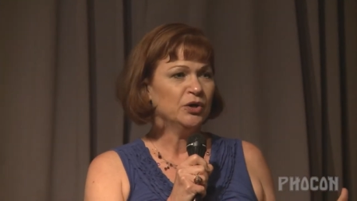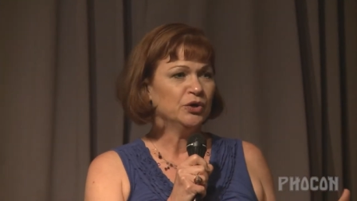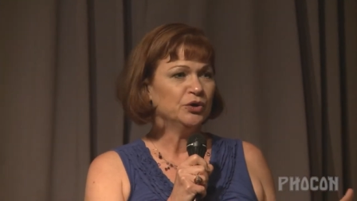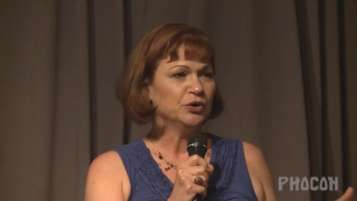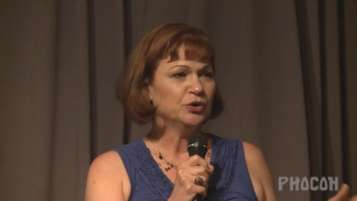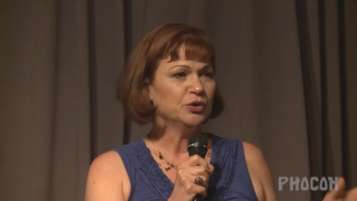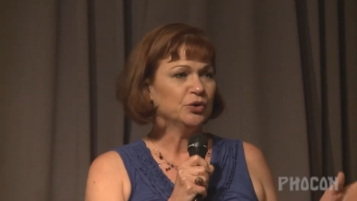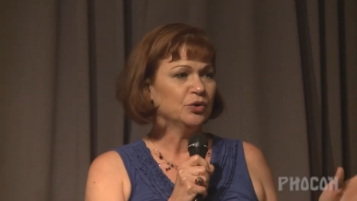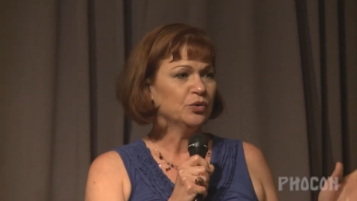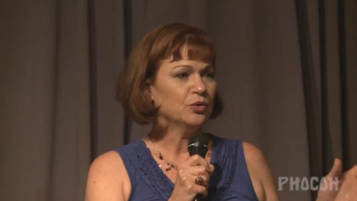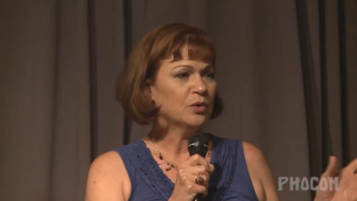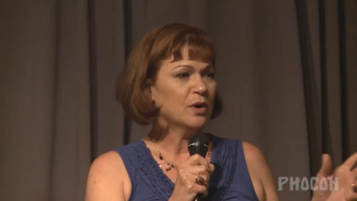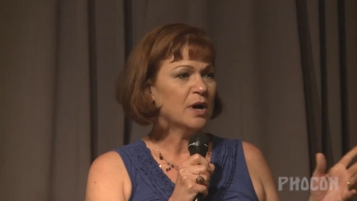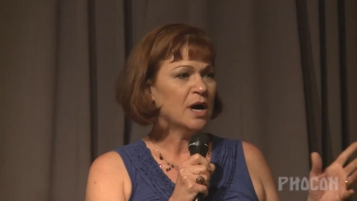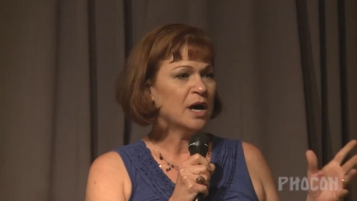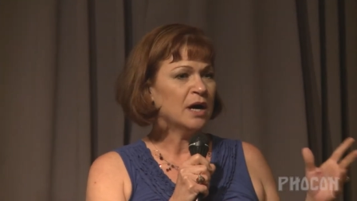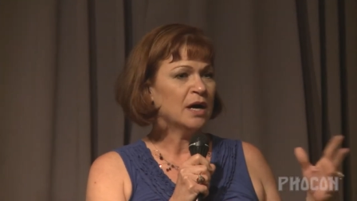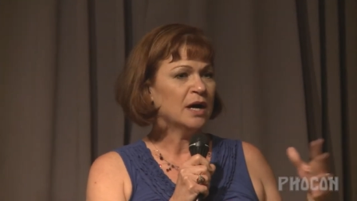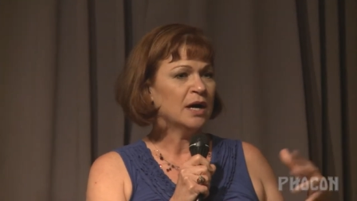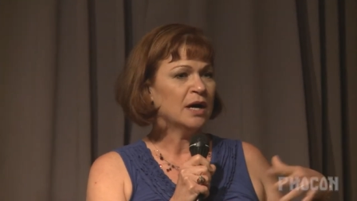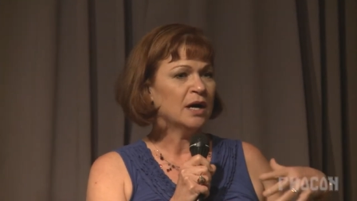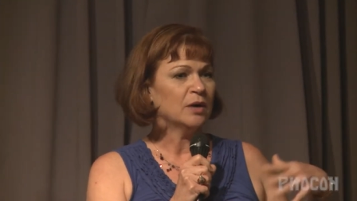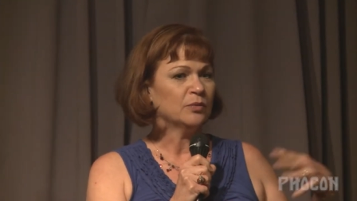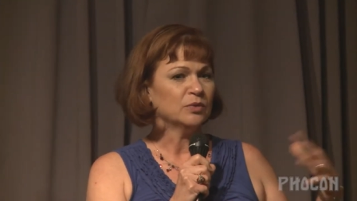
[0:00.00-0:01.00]
who
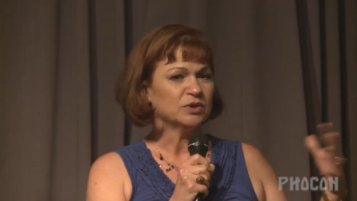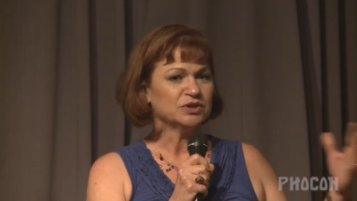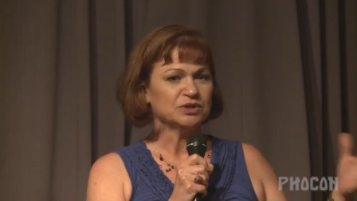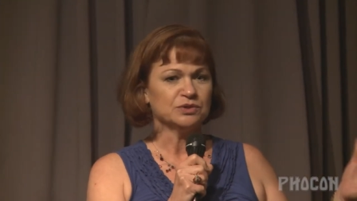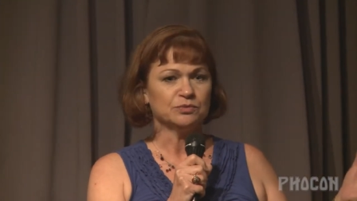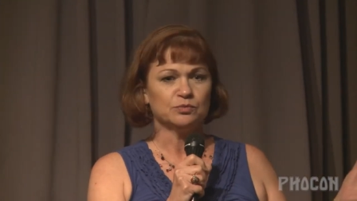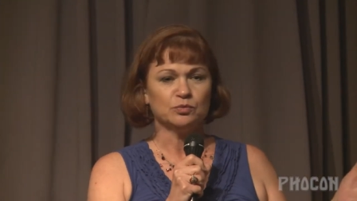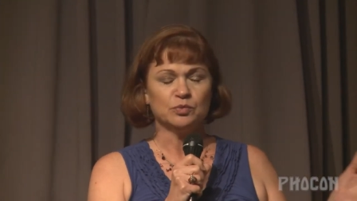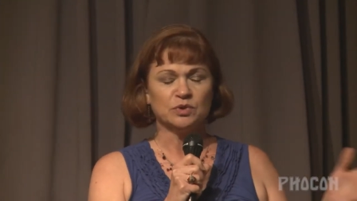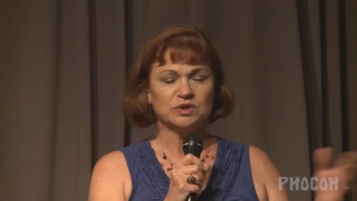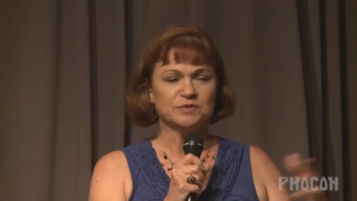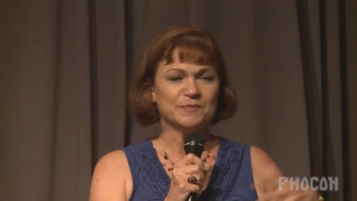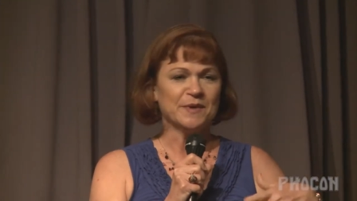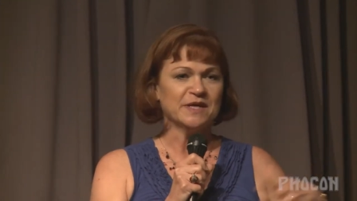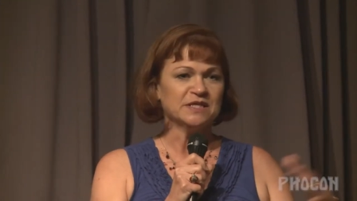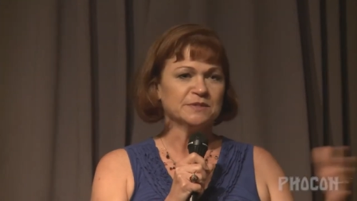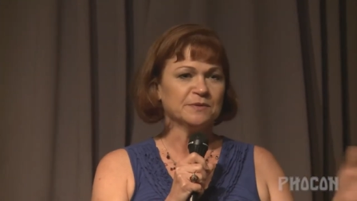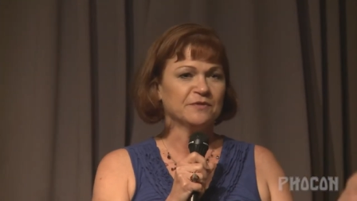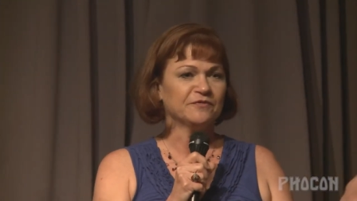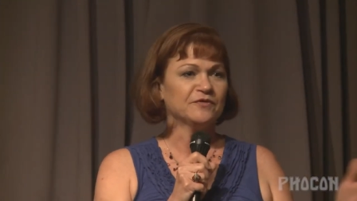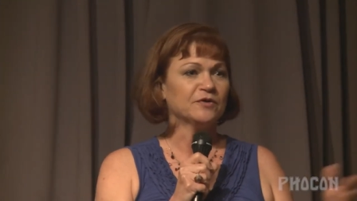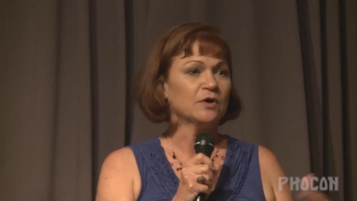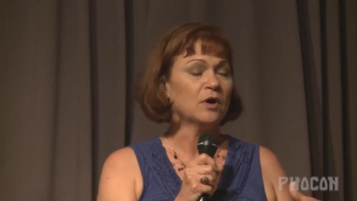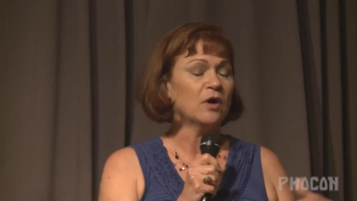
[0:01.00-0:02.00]
uh, was
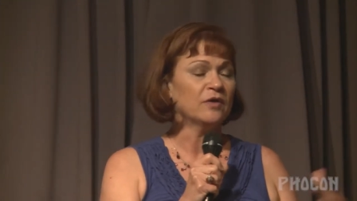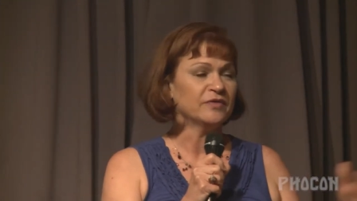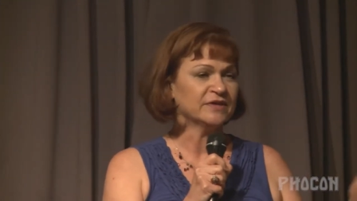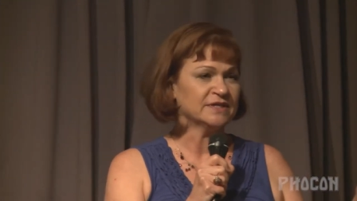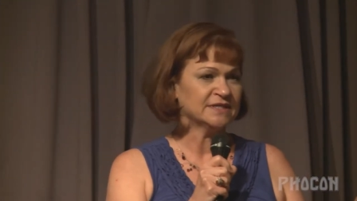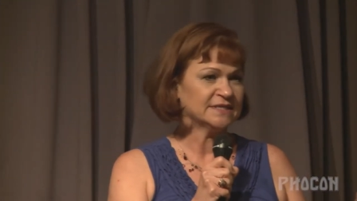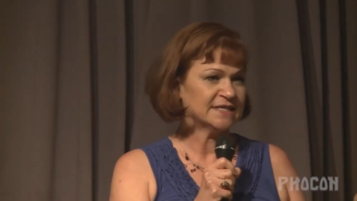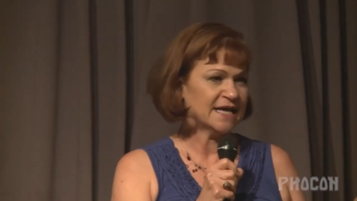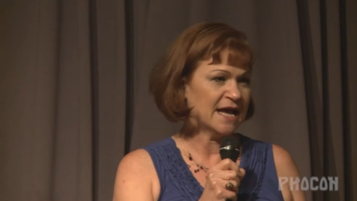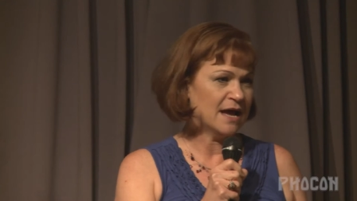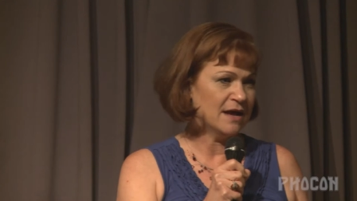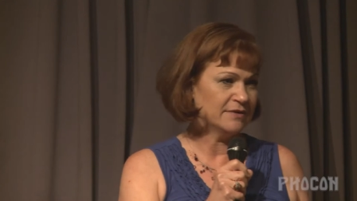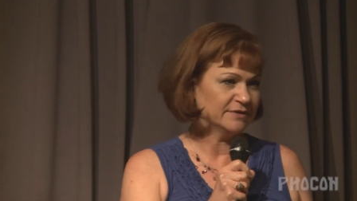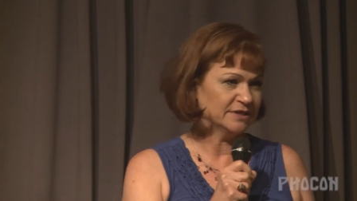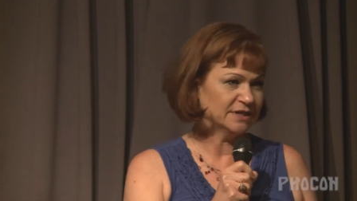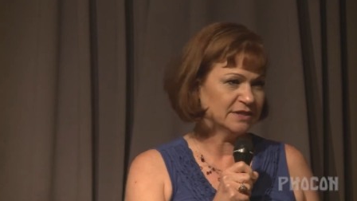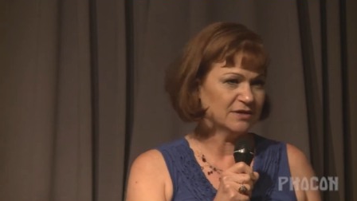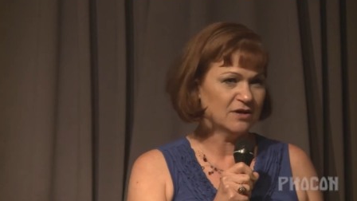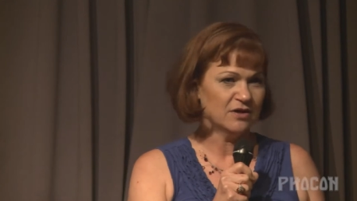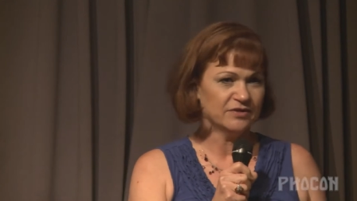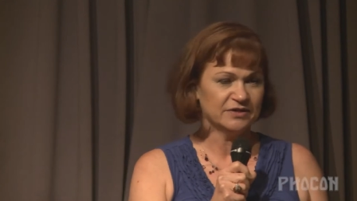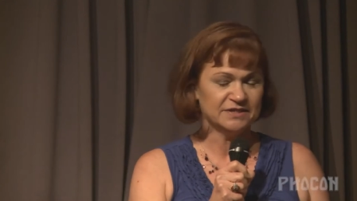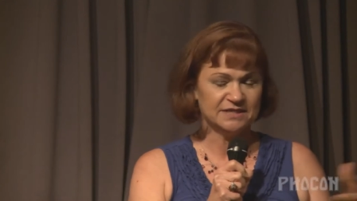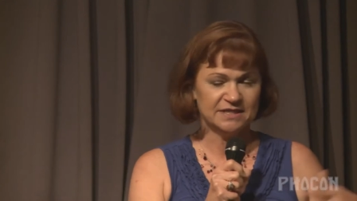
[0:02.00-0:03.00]
responsible for all the sound
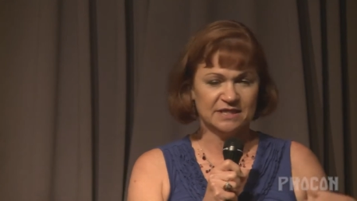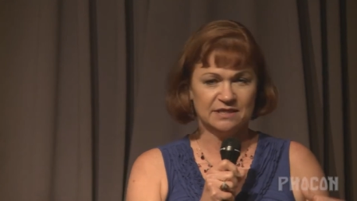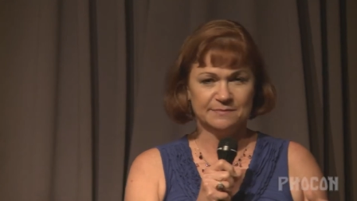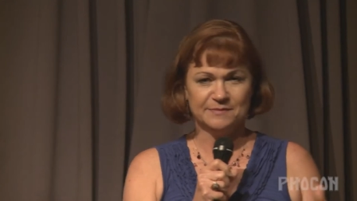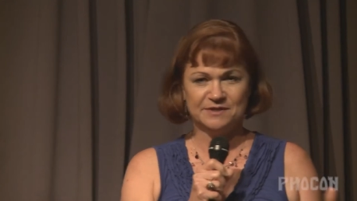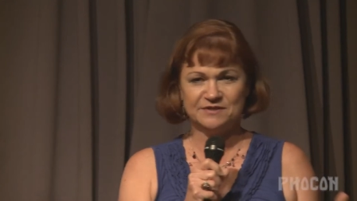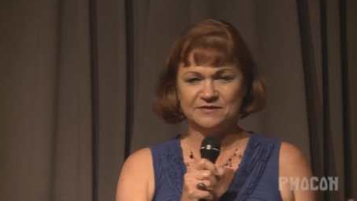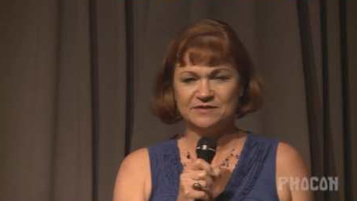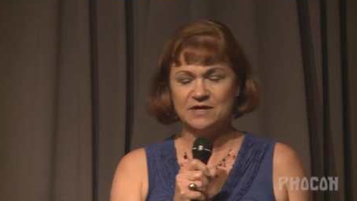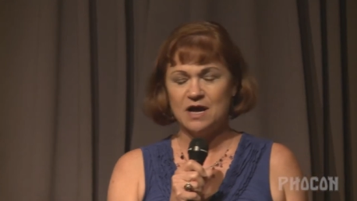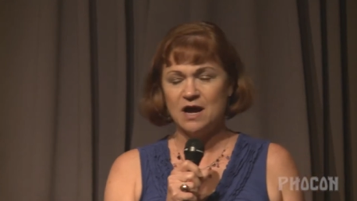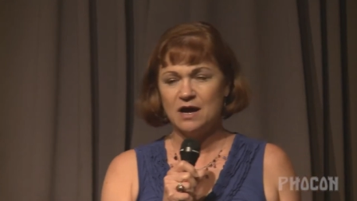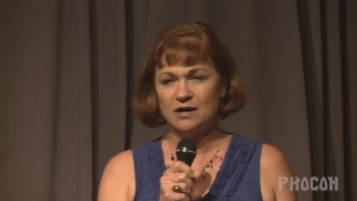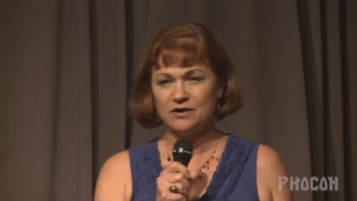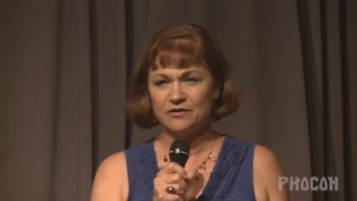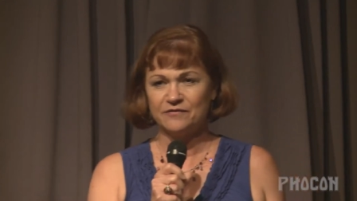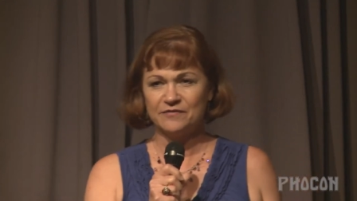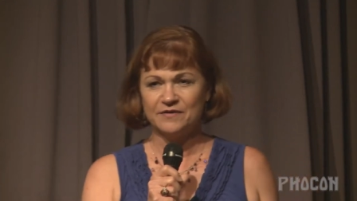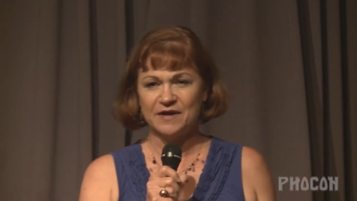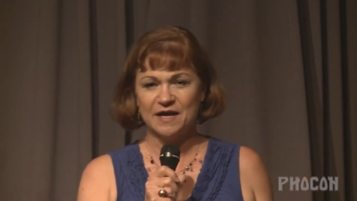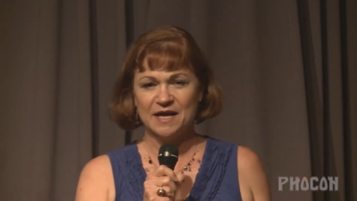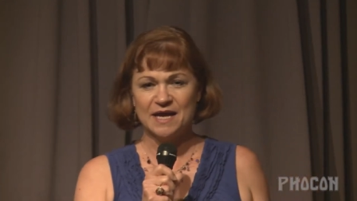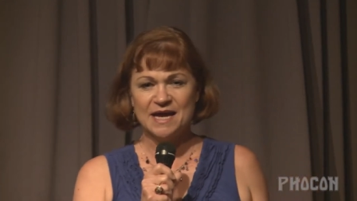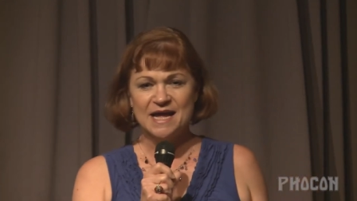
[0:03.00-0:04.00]
and all the
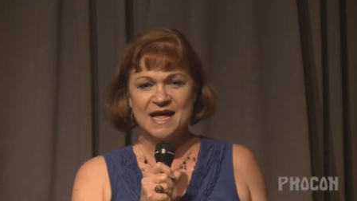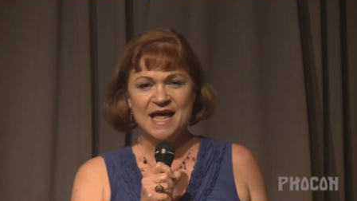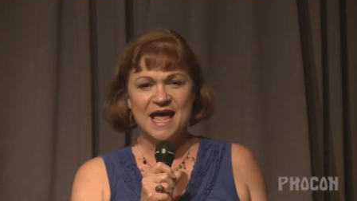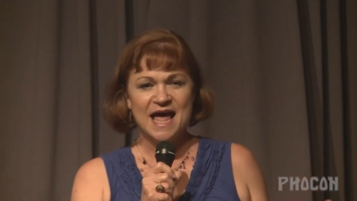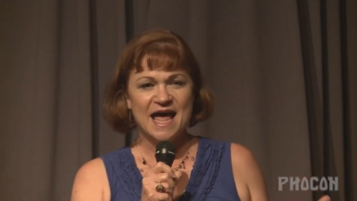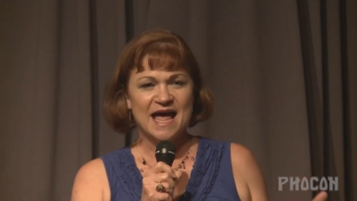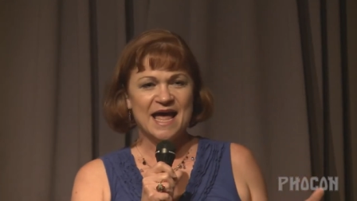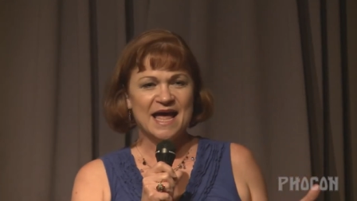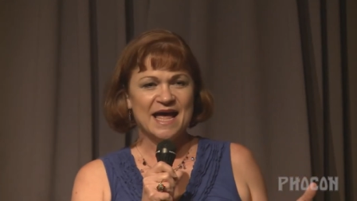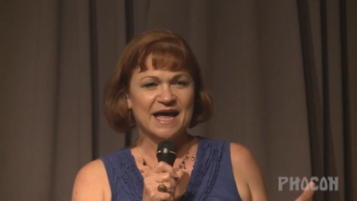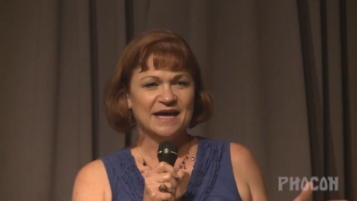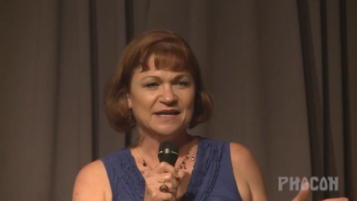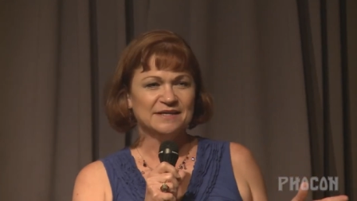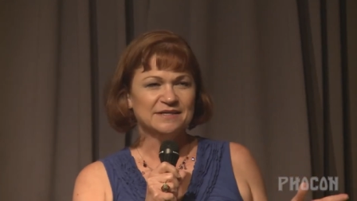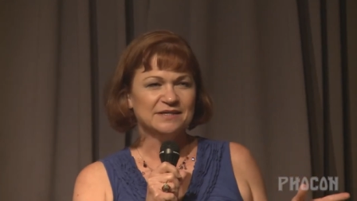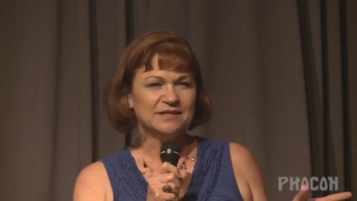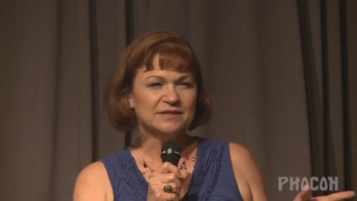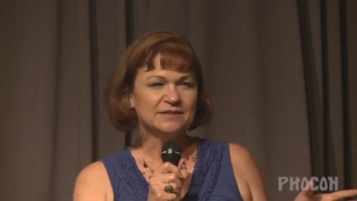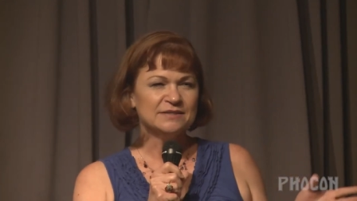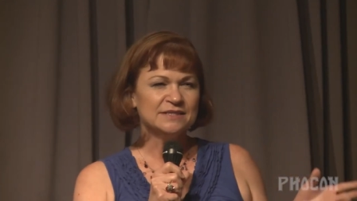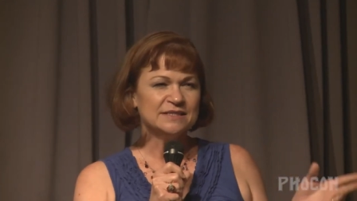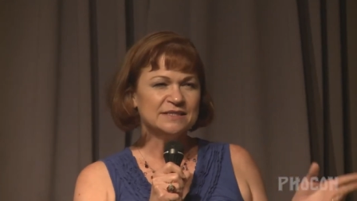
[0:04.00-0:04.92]
cinematography. And